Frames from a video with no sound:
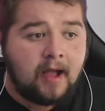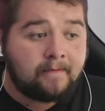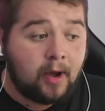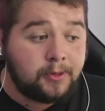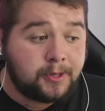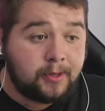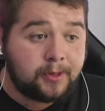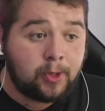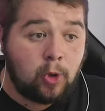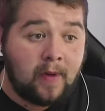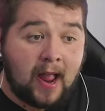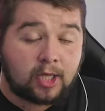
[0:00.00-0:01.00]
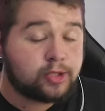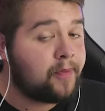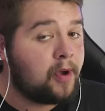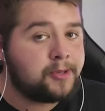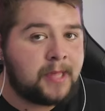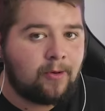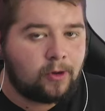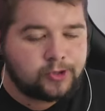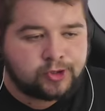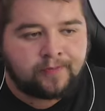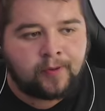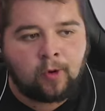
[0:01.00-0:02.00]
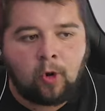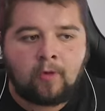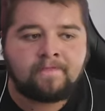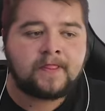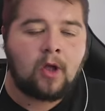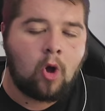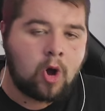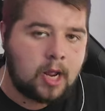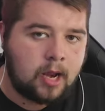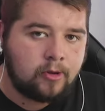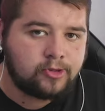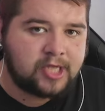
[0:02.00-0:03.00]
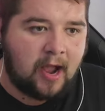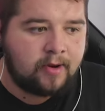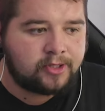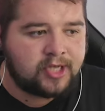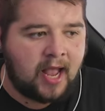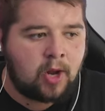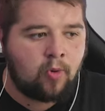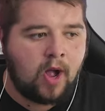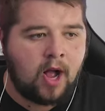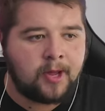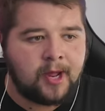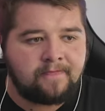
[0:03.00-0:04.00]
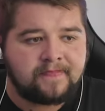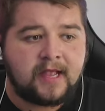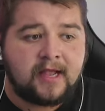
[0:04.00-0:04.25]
Both of the fullbacks, both now on support, on close down and tackle harder.